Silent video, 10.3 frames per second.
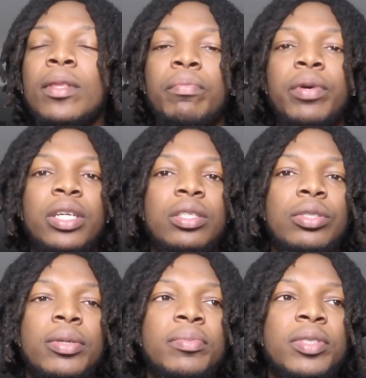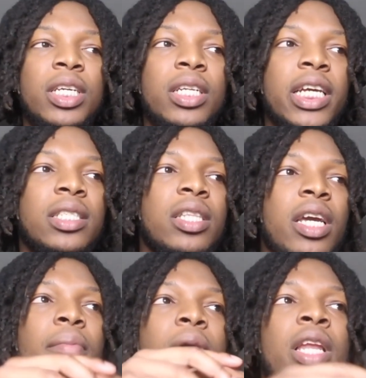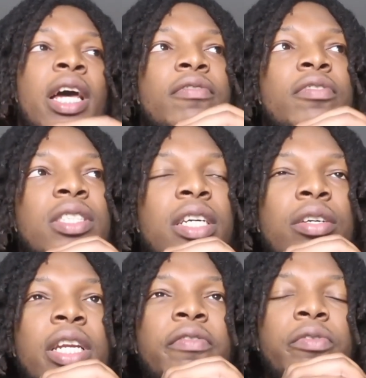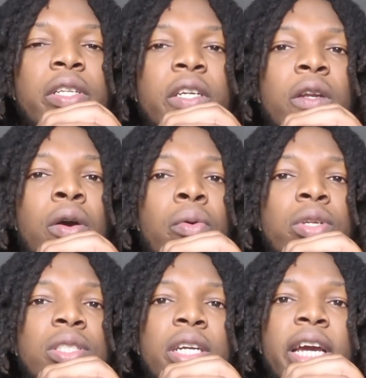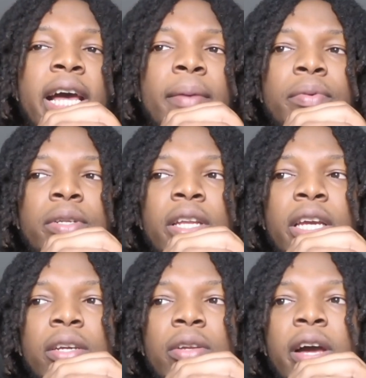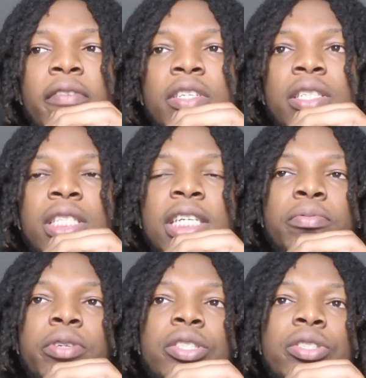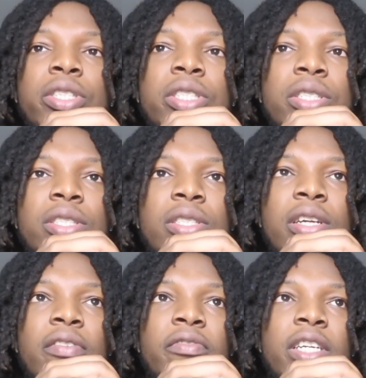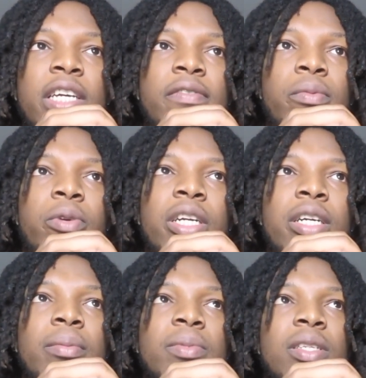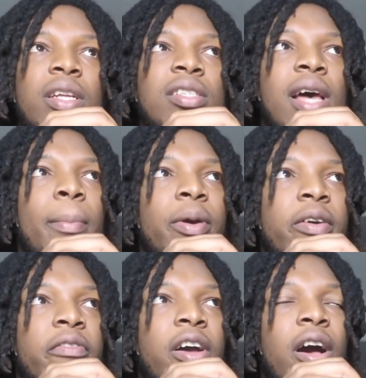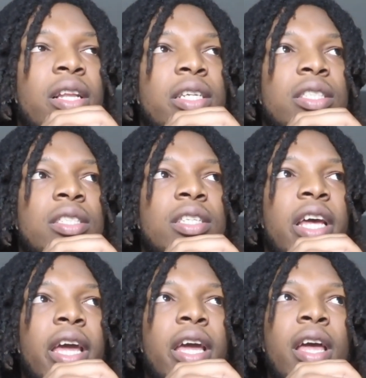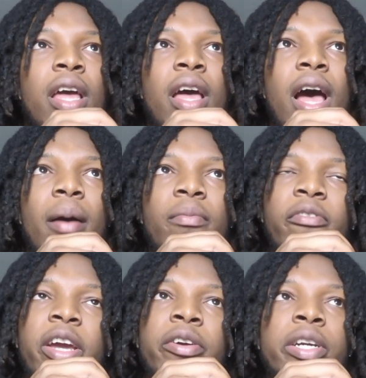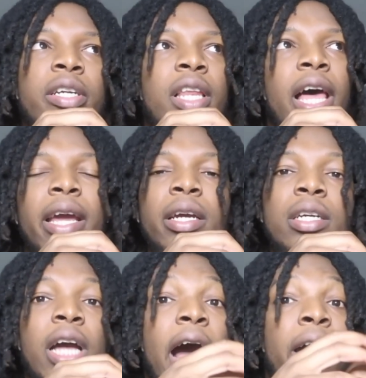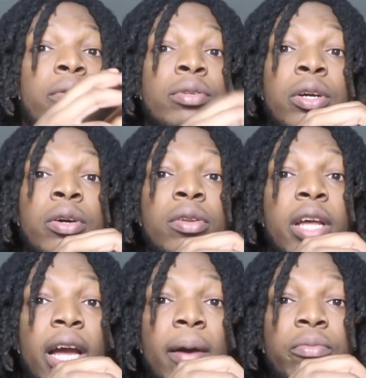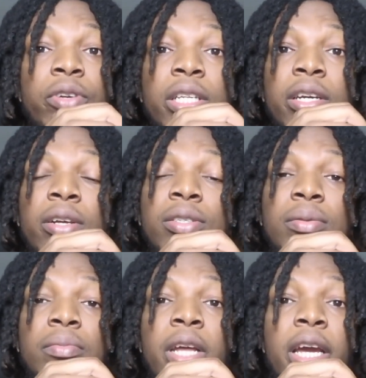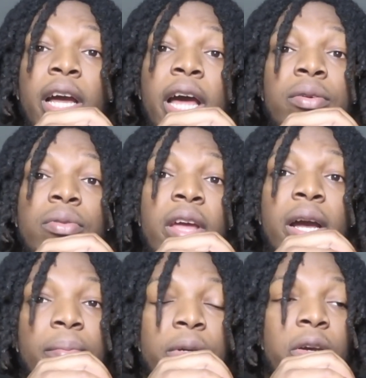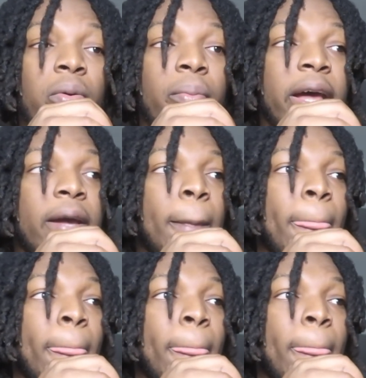But you know what I'm saying, that's the thing about life, it's like you never really know what's gonna happen. Like, you know, I've done deep research into stuff, and even when it comes to the topic of college, it's like I'm very like, I don't know, like I'm really on some like, I don't think I'm gonna go back.